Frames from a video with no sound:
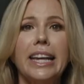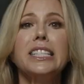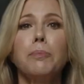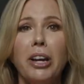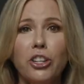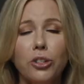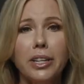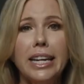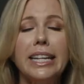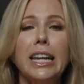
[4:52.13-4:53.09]

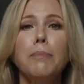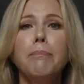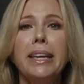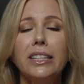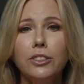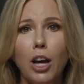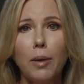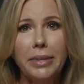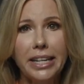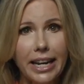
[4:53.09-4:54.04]
especially in a male
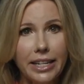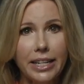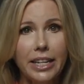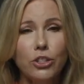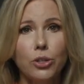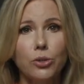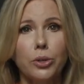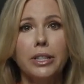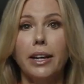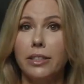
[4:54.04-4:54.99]
dominated
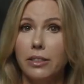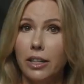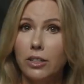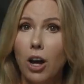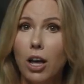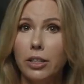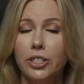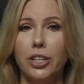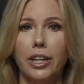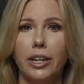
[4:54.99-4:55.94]
industry like
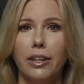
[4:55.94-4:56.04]
technology.